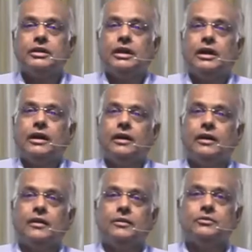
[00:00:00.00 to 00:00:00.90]

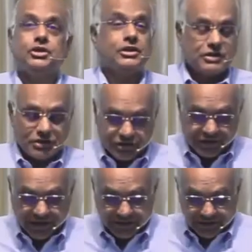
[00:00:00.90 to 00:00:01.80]
uh, Jesus
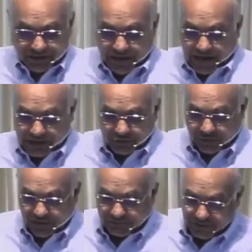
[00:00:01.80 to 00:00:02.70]
said as we
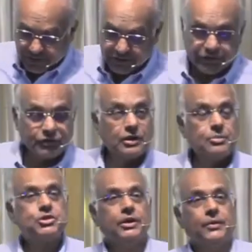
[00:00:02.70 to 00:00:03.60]
have read in the
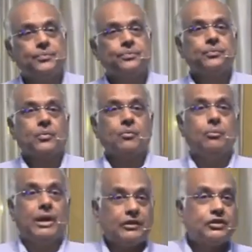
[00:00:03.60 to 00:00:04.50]
scripture,
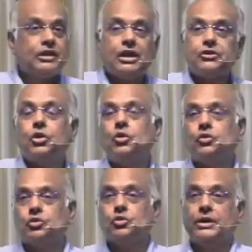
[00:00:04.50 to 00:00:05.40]
blessed are those
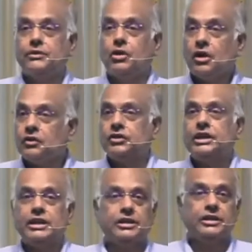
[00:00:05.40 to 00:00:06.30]
who have not
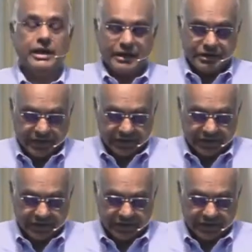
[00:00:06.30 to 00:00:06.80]
seen and yet